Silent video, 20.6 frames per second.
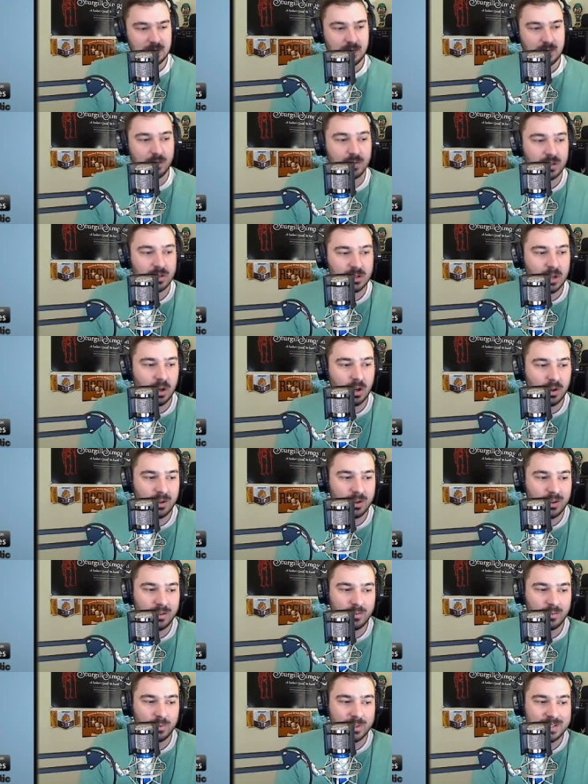who started
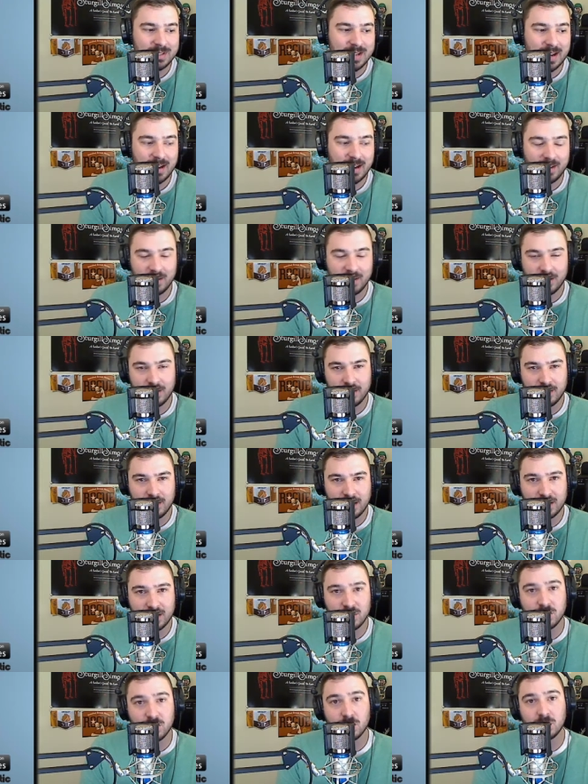it, retired
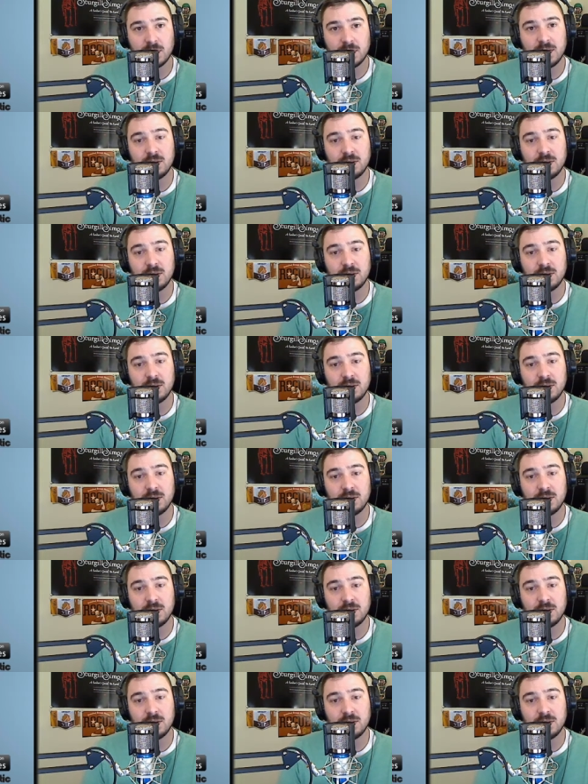and sold